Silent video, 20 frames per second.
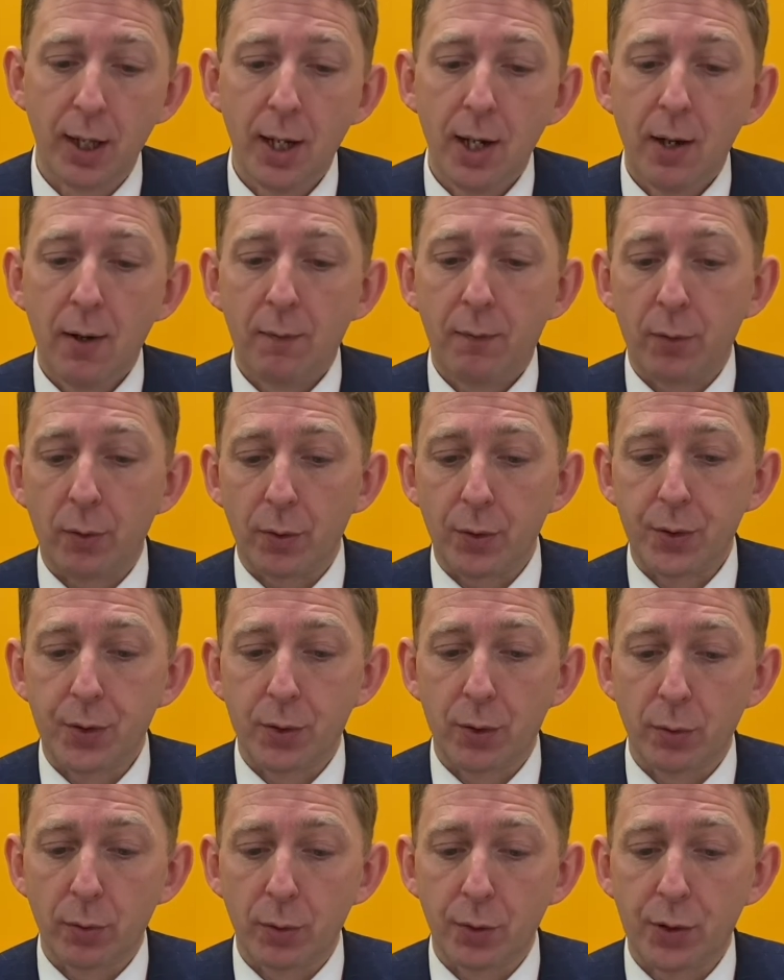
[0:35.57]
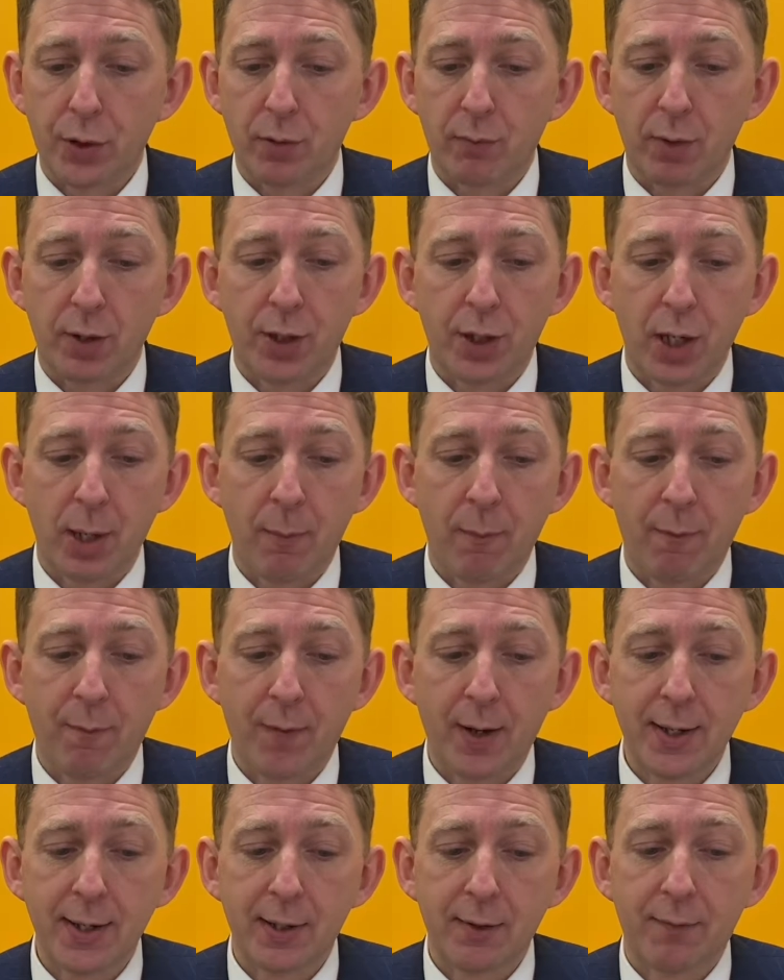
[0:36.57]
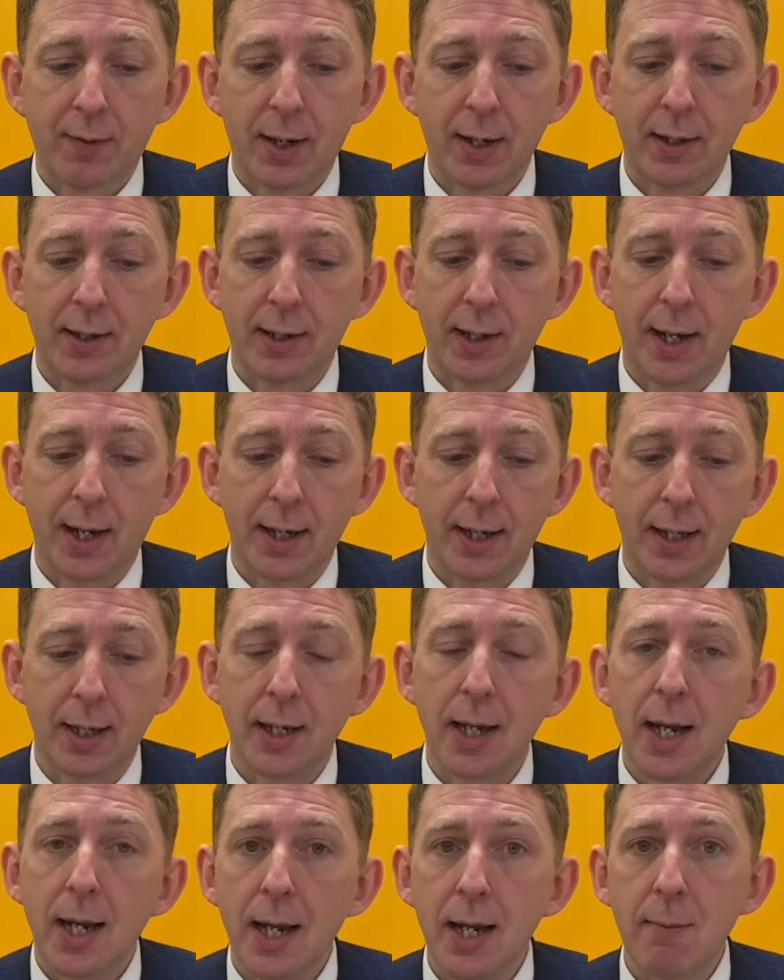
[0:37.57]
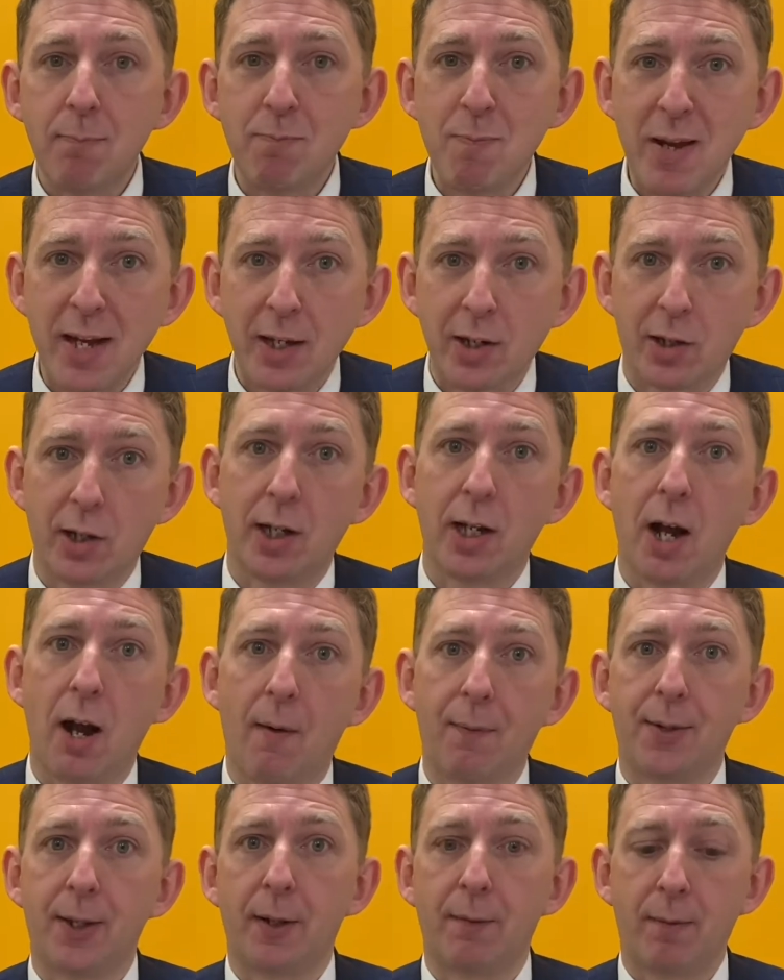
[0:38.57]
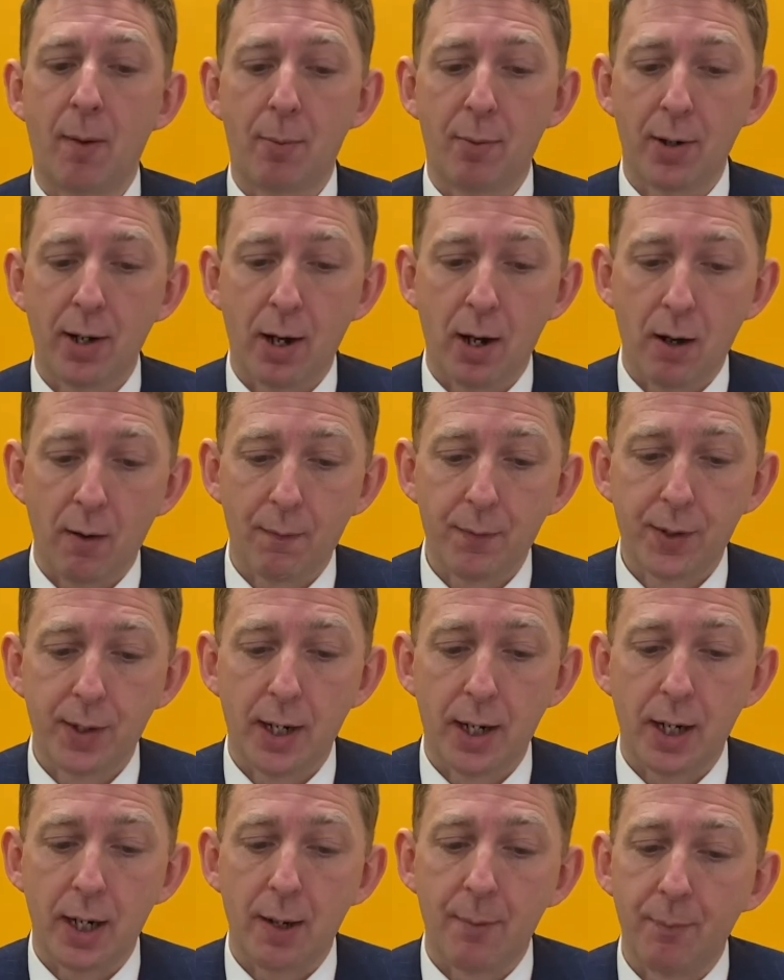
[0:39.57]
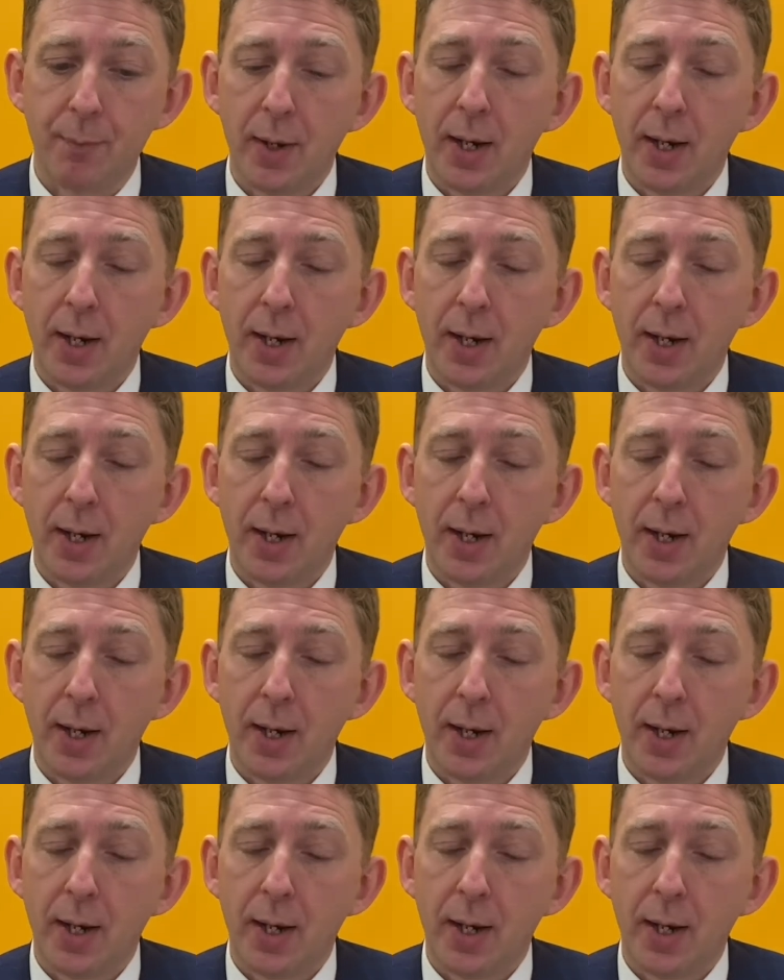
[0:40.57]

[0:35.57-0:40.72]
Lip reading: for schools to resume face-to-face learning immediately after the February half term,